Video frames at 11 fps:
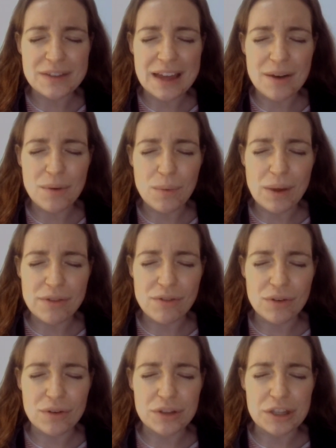doubt whether
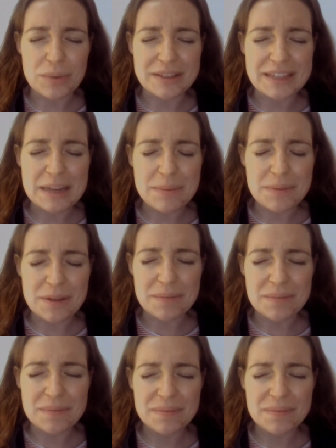or not you would keep them.